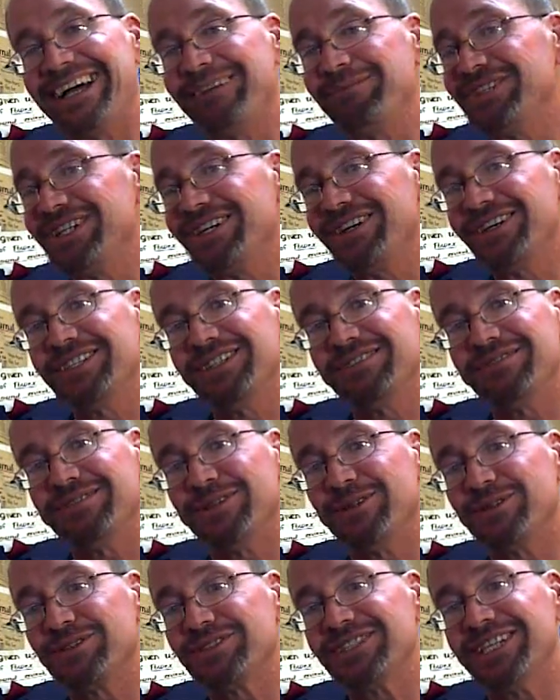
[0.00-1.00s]
I'm telling you,
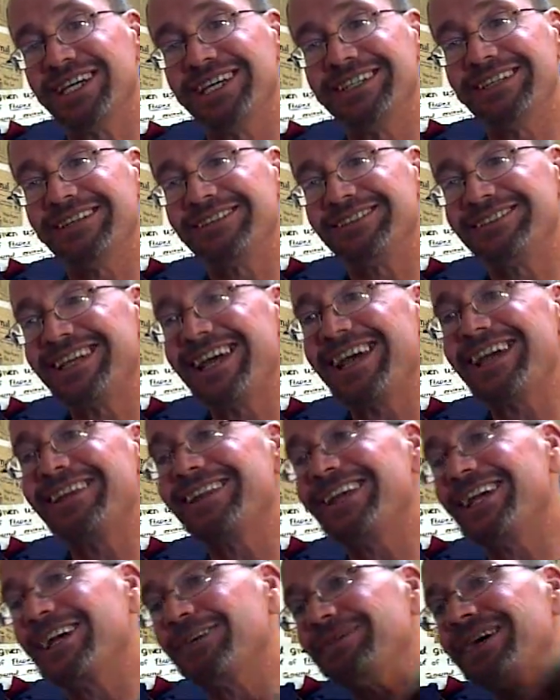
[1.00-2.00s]
folks. And the
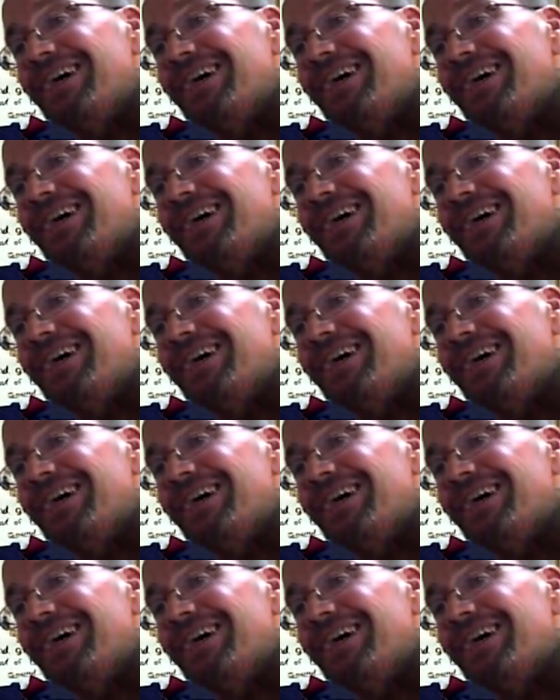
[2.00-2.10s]
sad thing